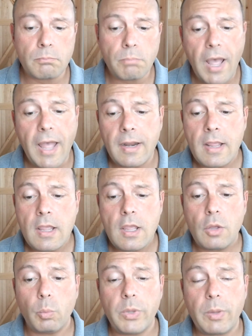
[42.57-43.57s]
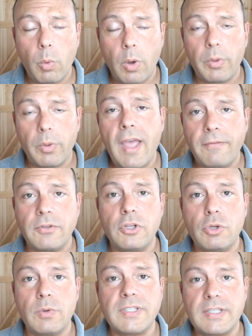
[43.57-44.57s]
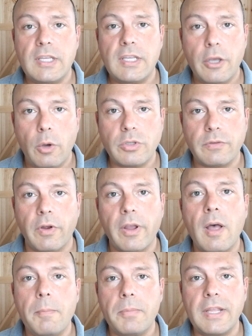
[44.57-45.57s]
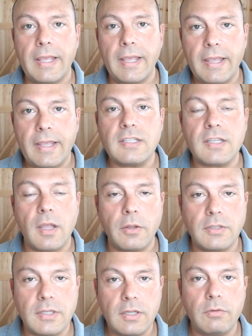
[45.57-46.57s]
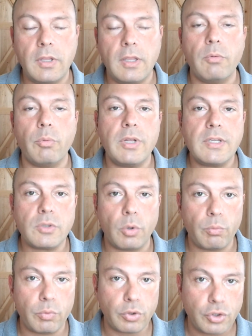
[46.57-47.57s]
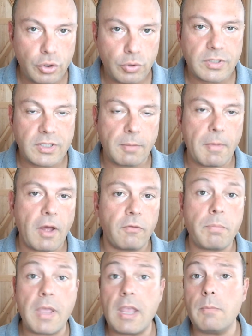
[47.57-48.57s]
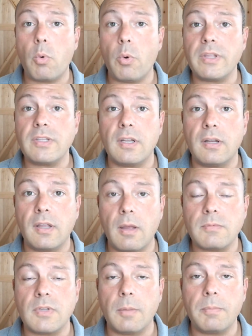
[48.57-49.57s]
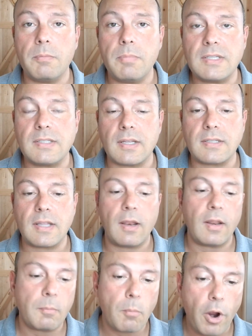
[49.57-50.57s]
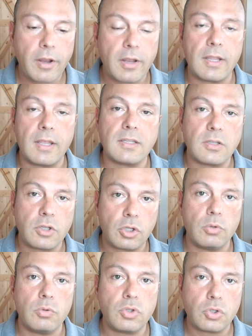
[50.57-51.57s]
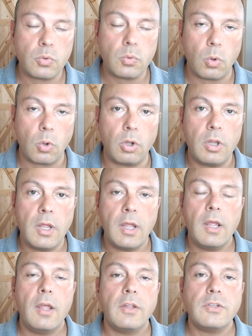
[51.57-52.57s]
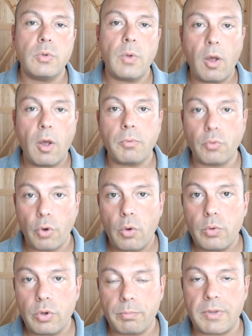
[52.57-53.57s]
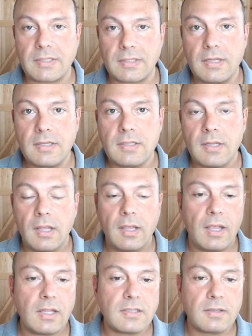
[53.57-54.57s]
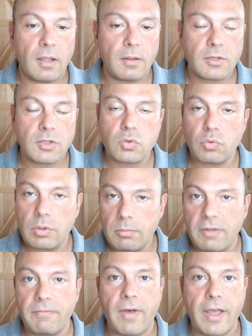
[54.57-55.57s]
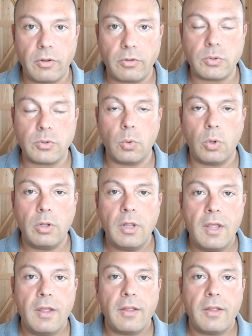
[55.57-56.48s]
but what we have to do as CEOs of our company is decrease or reduce the amount of pain points that it comes up in business. And in marketing, it's a huge tool to help grow your business. It's an extremely vital tool